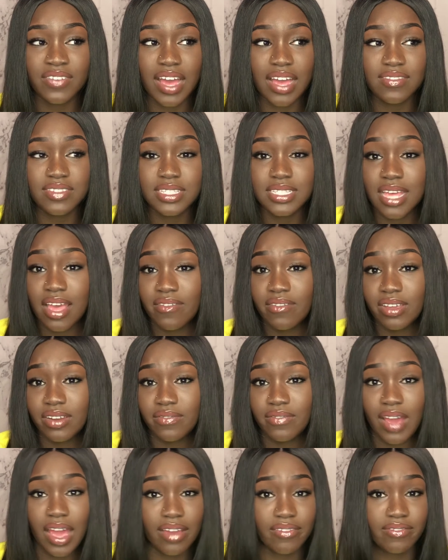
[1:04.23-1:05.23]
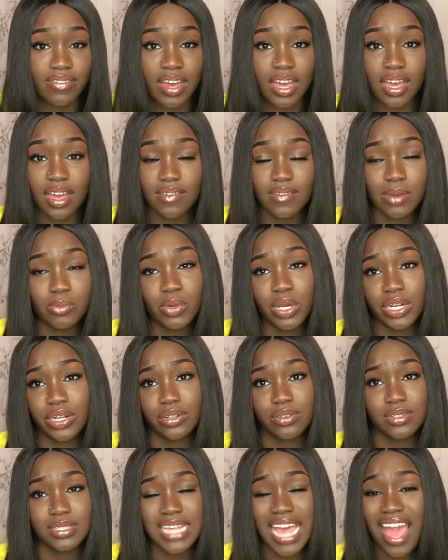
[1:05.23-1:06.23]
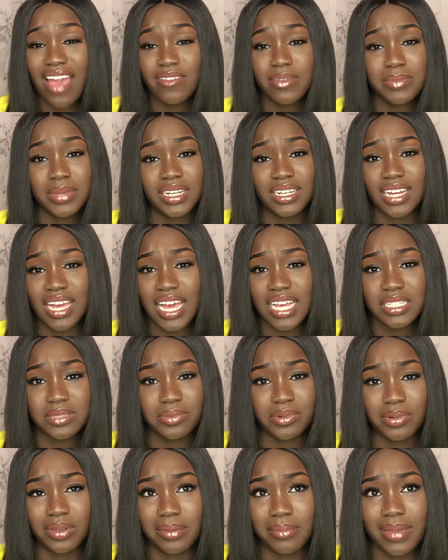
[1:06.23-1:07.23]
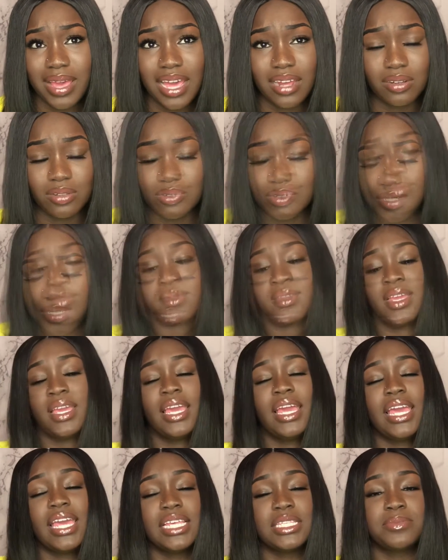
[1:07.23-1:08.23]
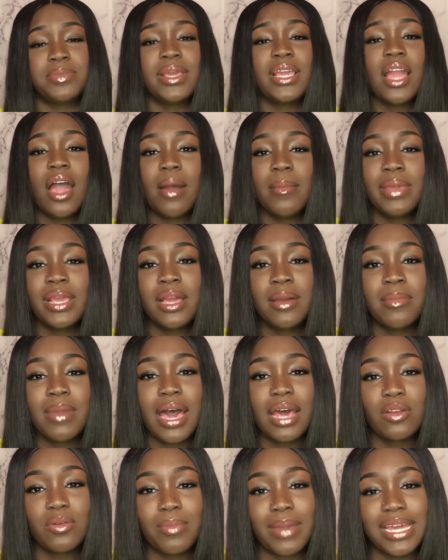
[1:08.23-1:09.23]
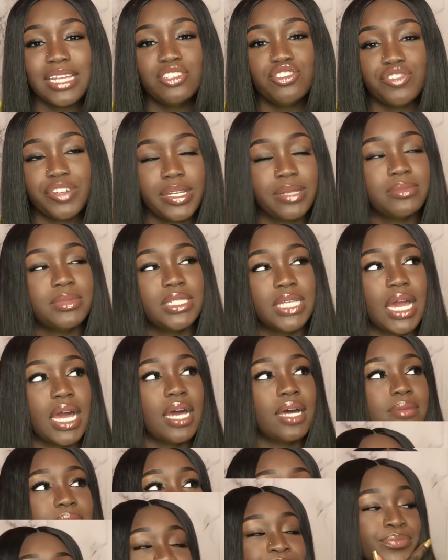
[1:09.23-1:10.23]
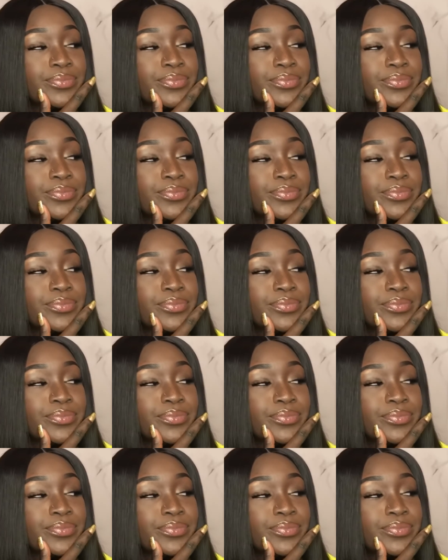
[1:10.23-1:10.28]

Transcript: five seven, five, five. I'm one of those. I haven't been in a hospital in mad long. Is becoming a model my dream job?